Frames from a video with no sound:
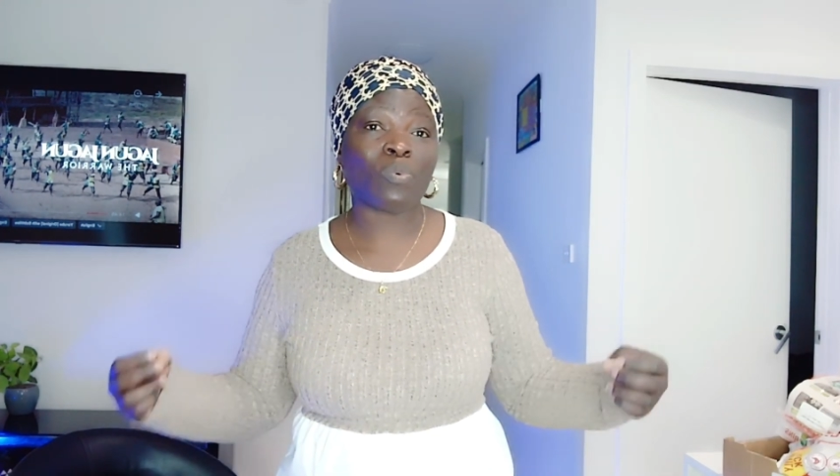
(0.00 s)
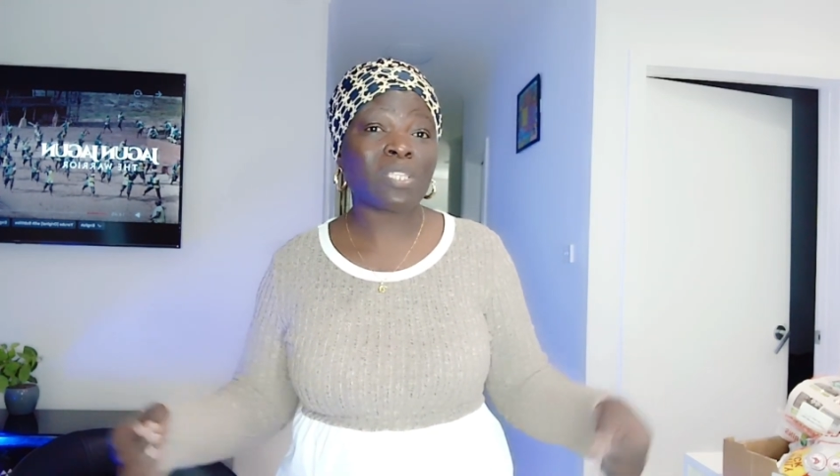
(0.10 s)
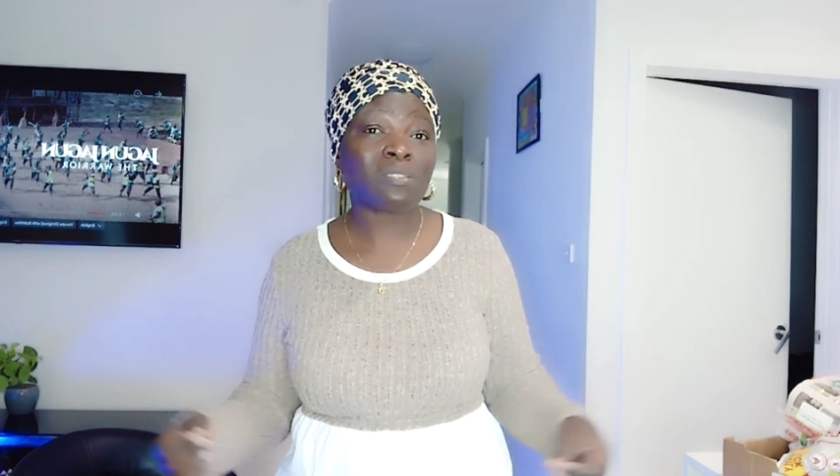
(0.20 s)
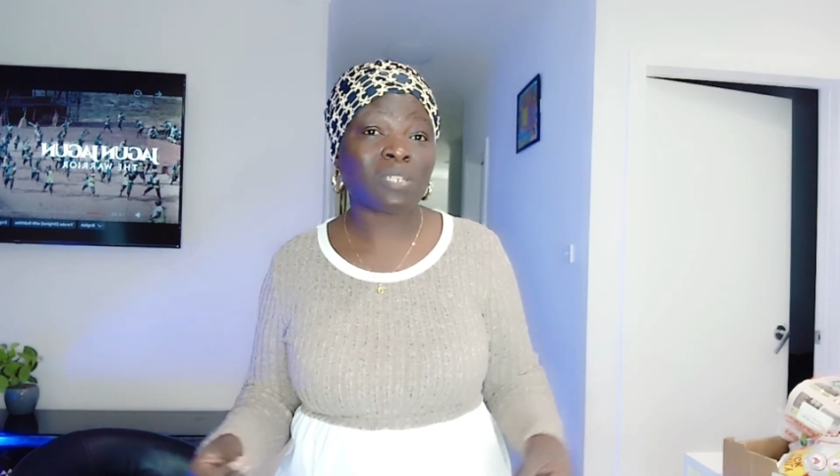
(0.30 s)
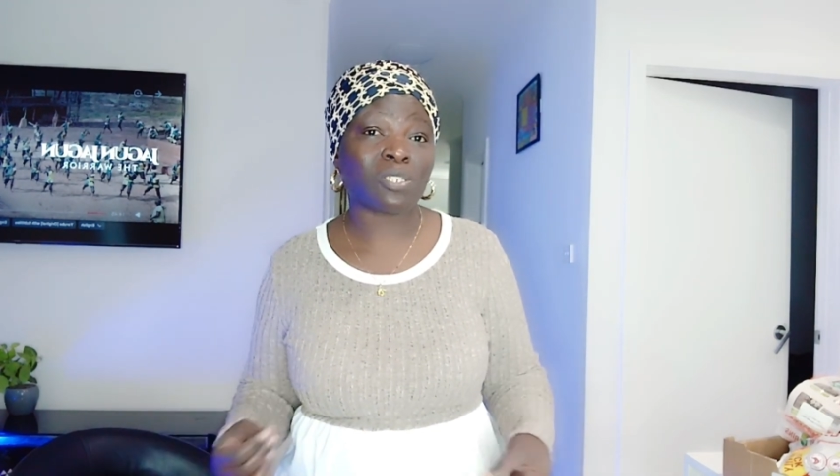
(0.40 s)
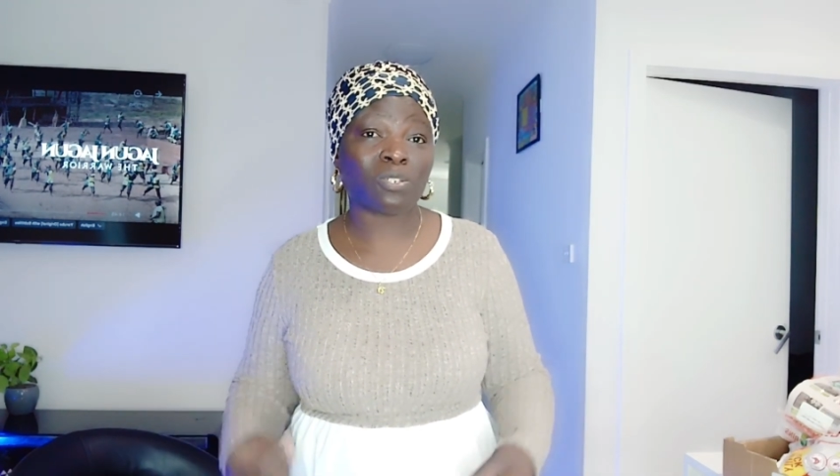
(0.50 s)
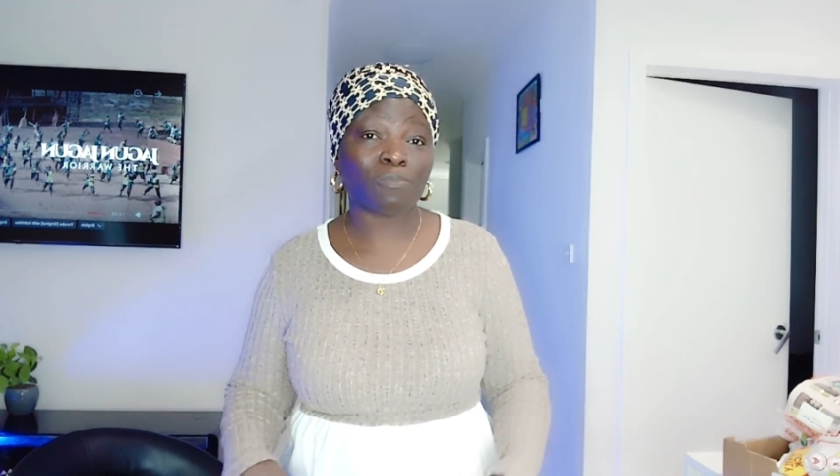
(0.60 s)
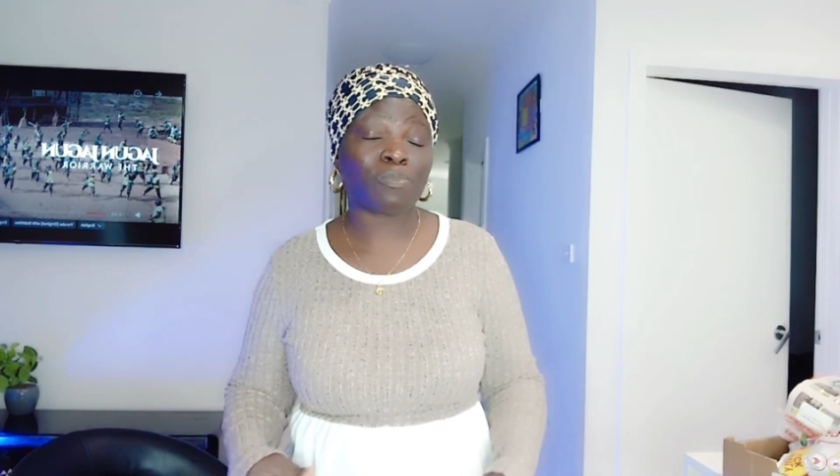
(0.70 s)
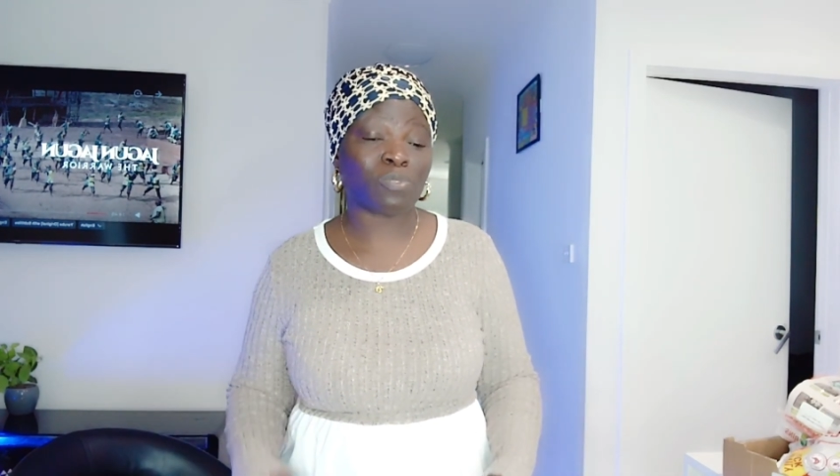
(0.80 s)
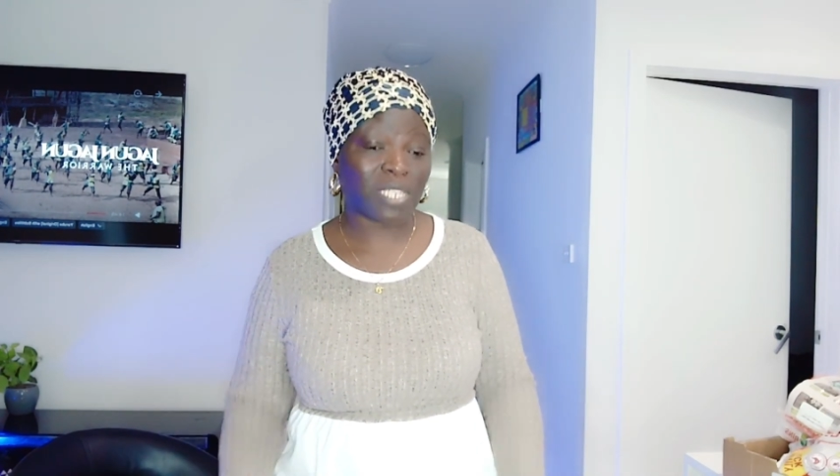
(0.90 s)
to the shop
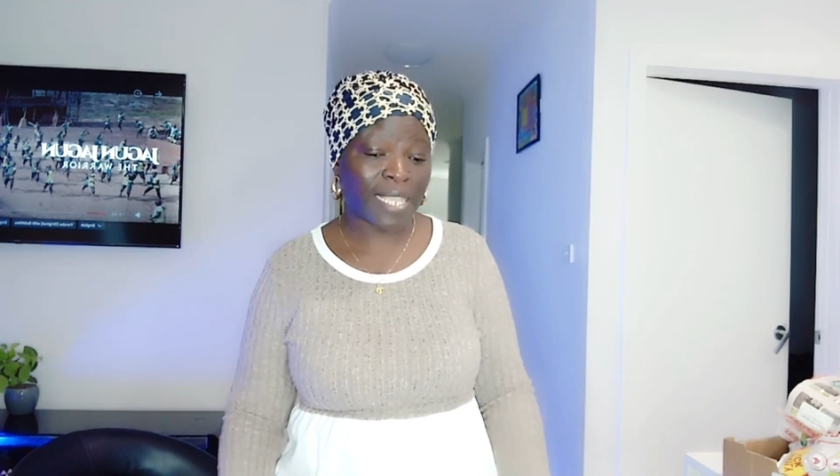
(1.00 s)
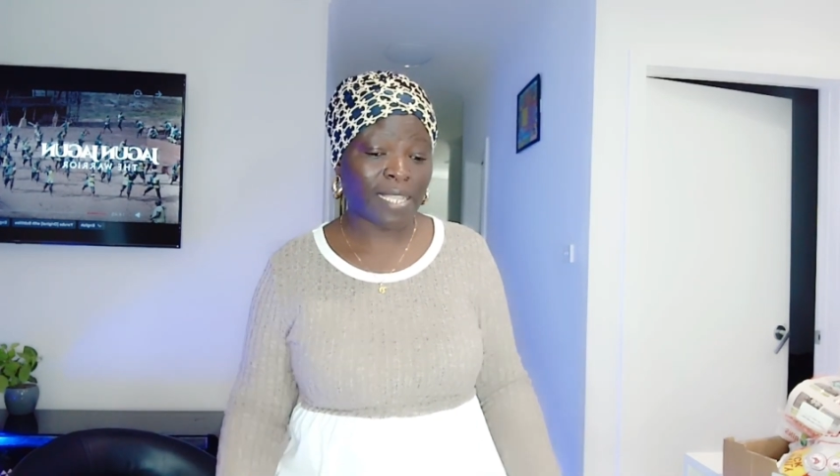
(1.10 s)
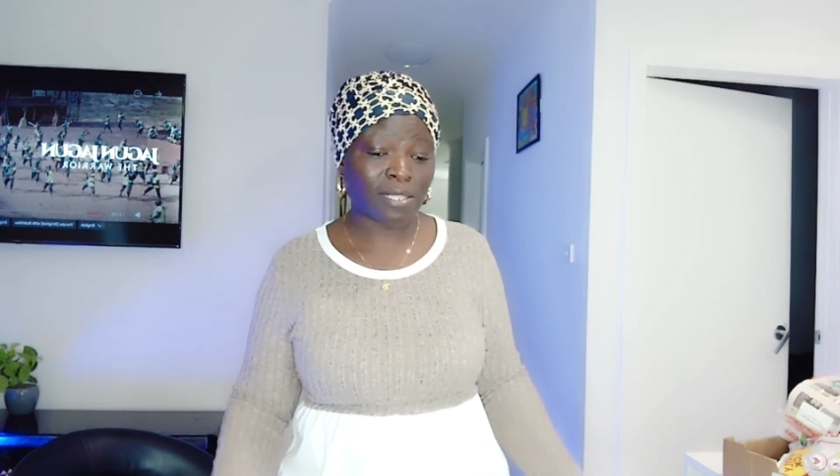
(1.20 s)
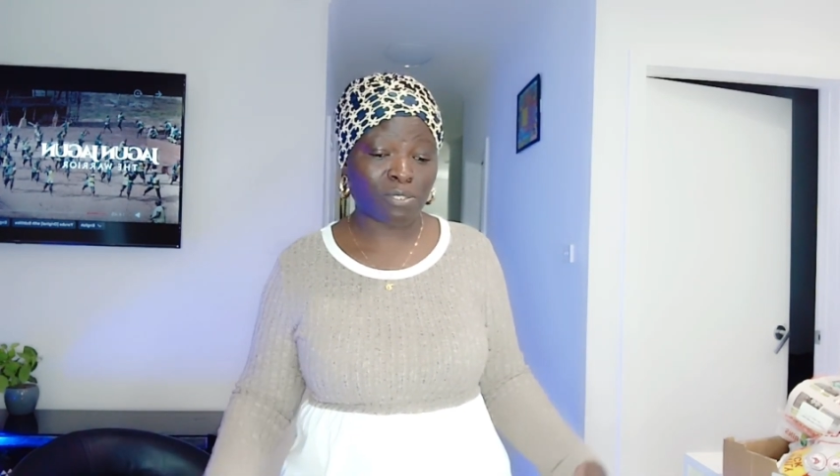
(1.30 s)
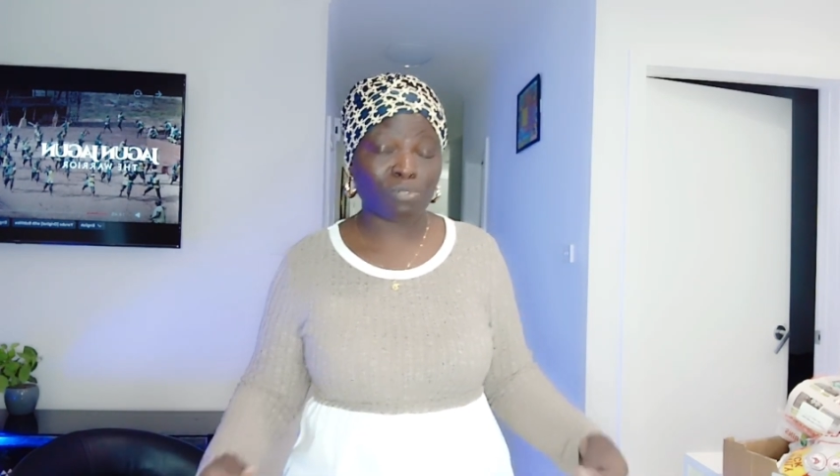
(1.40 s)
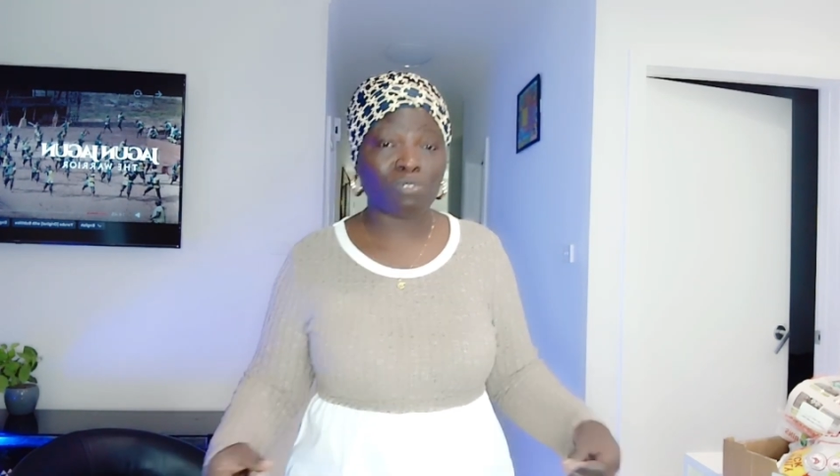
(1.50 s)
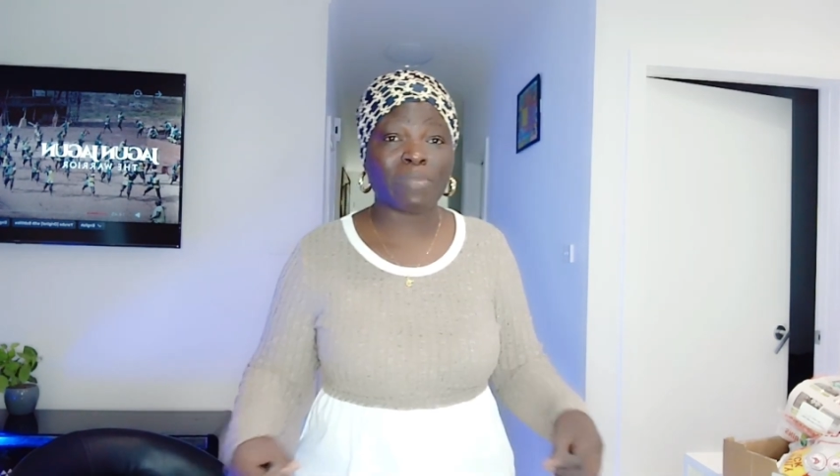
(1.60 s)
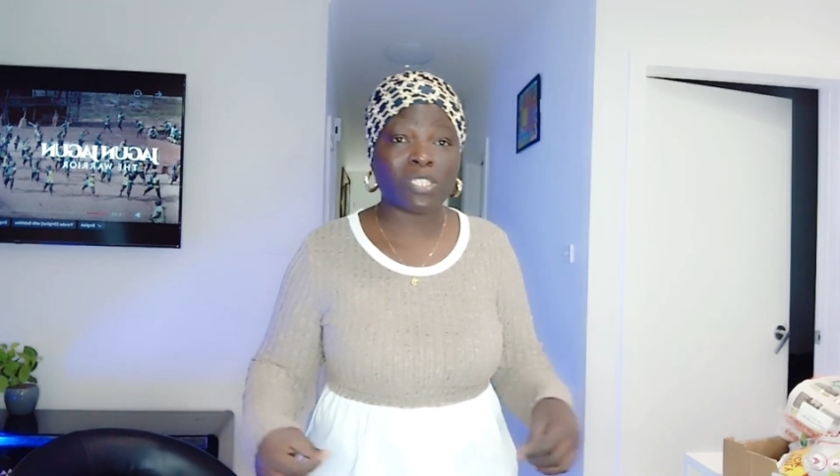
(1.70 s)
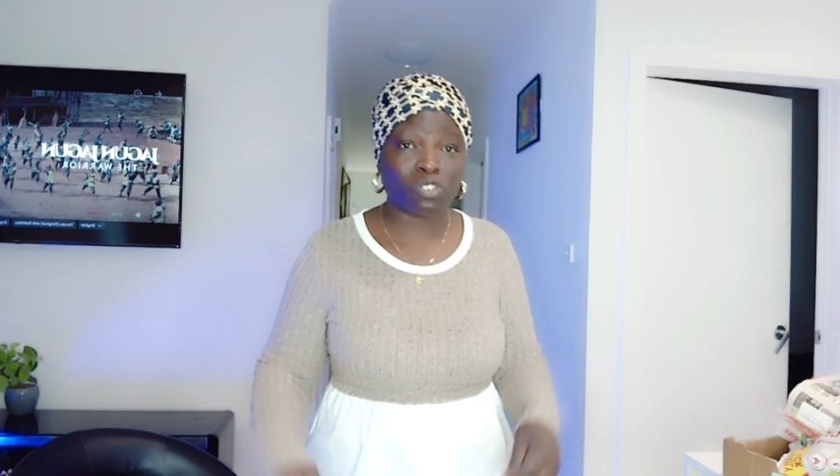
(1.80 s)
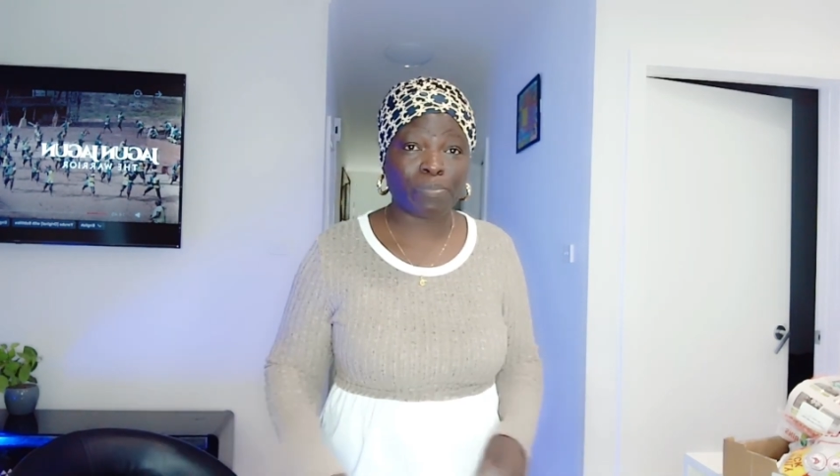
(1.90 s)
today to do my
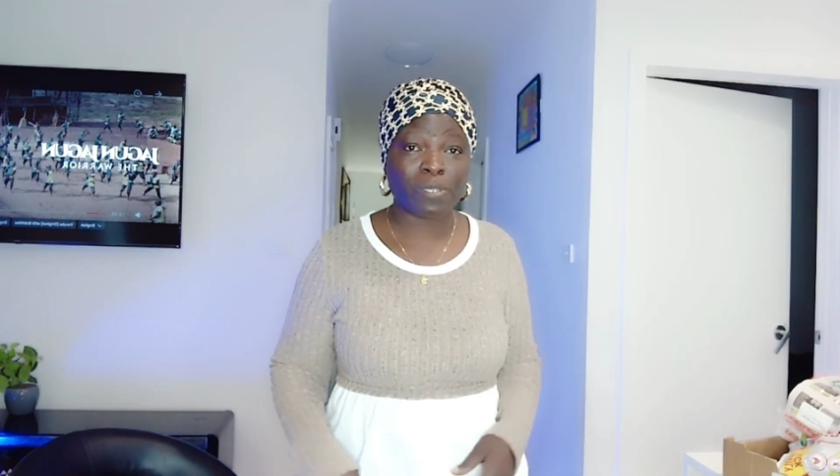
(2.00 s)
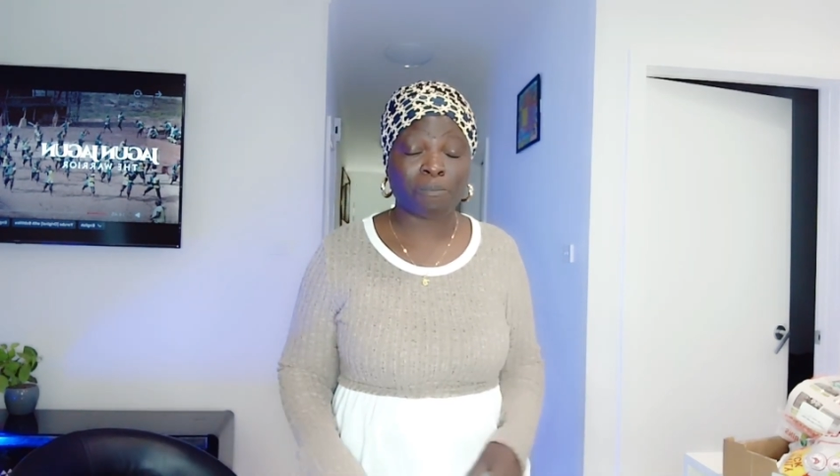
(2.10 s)
shopping